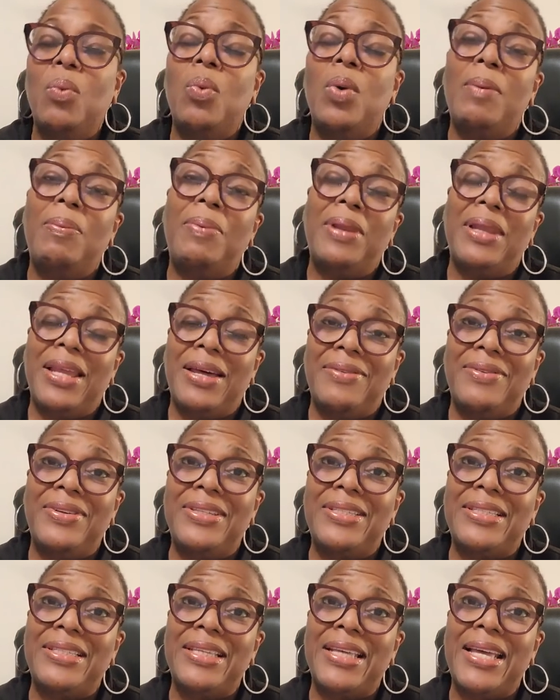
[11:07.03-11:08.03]
Well,
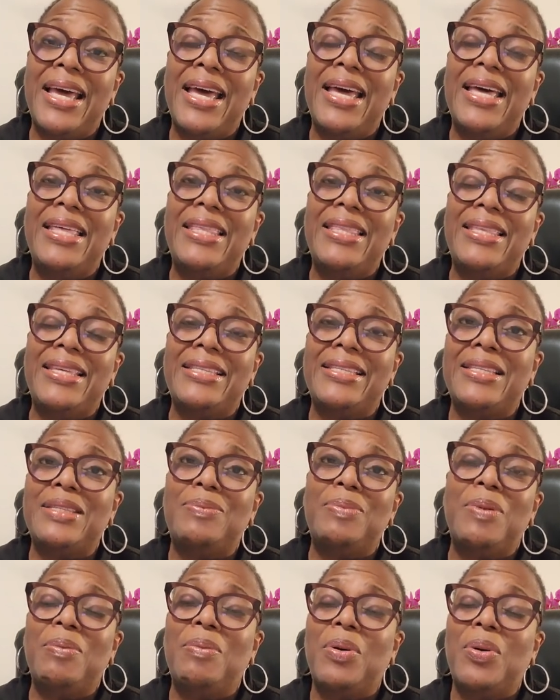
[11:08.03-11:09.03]
beloved, this
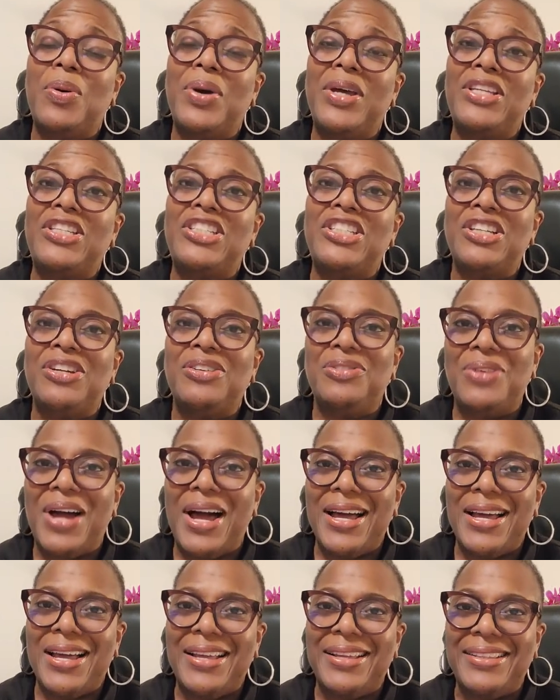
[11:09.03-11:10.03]
has been Moed Shel
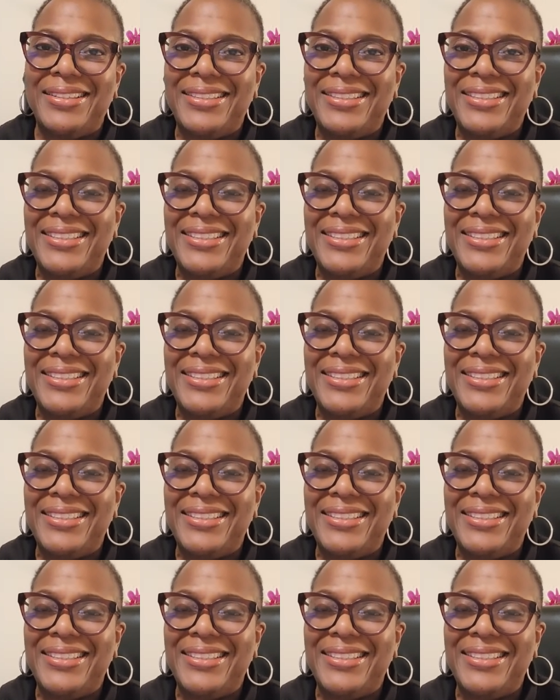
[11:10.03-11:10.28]
Raga,